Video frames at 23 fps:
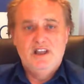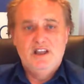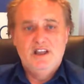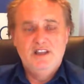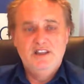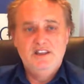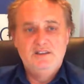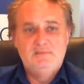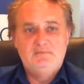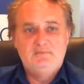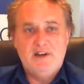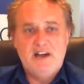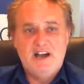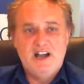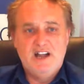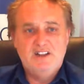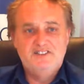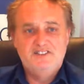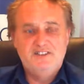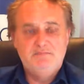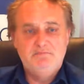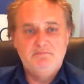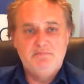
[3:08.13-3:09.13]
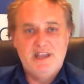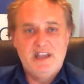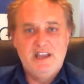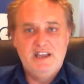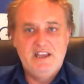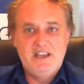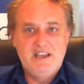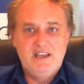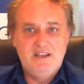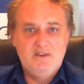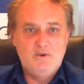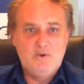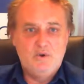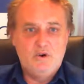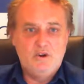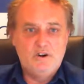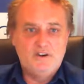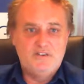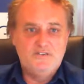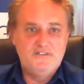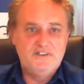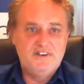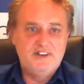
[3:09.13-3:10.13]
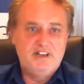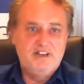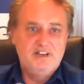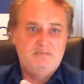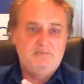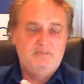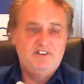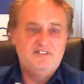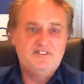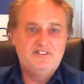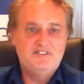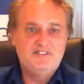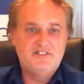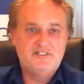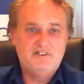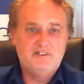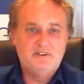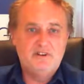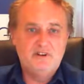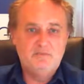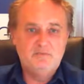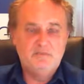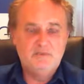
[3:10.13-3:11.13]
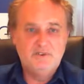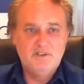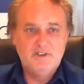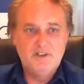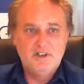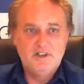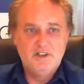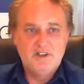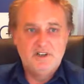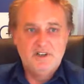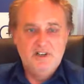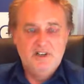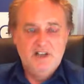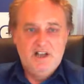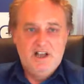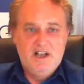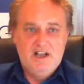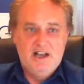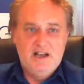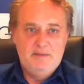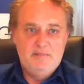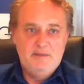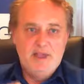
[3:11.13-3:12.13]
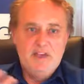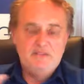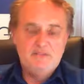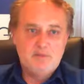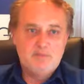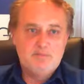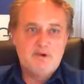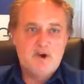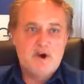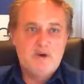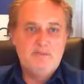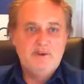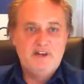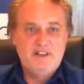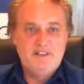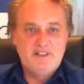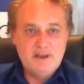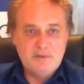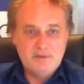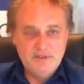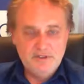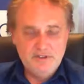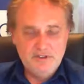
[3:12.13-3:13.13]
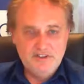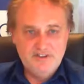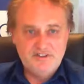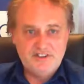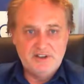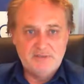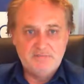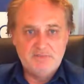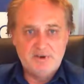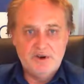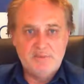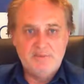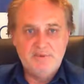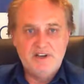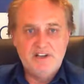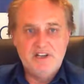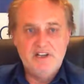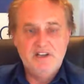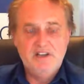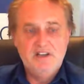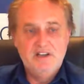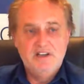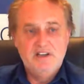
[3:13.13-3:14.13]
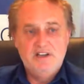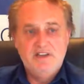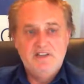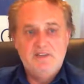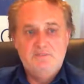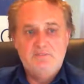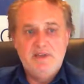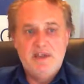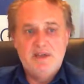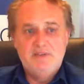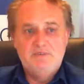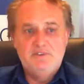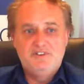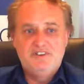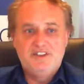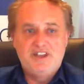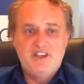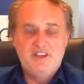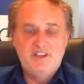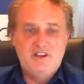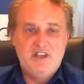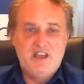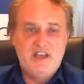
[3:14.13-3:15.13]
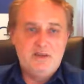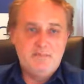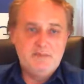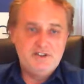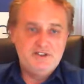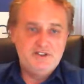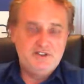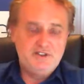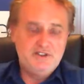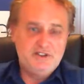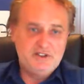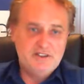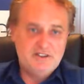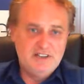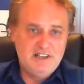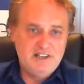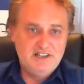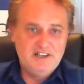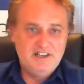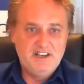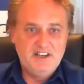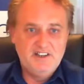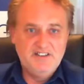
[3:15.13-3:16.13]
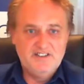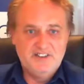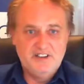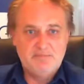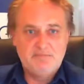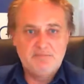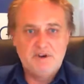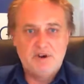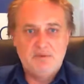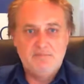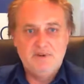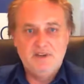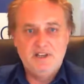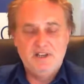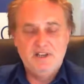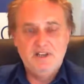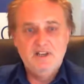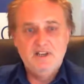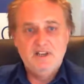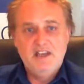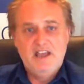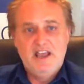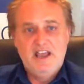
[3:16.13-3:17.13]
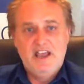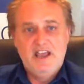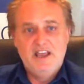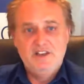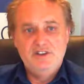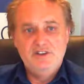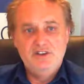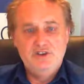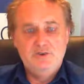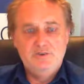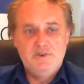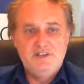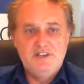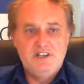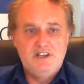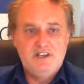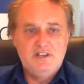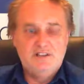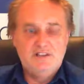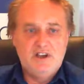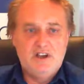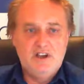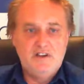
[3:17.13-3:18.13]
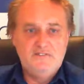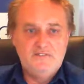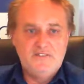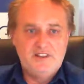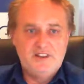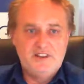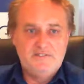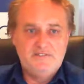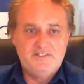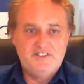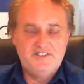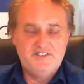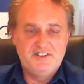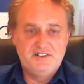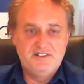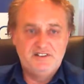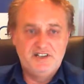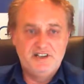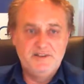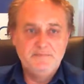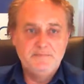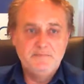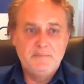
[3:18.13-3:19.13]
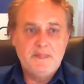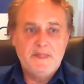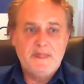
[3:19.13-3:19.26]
In the past, in banking, quite often any business client would have a property. They would use that property. The bank would tell you how much you could lend against that property, and you would get a loan for that facility.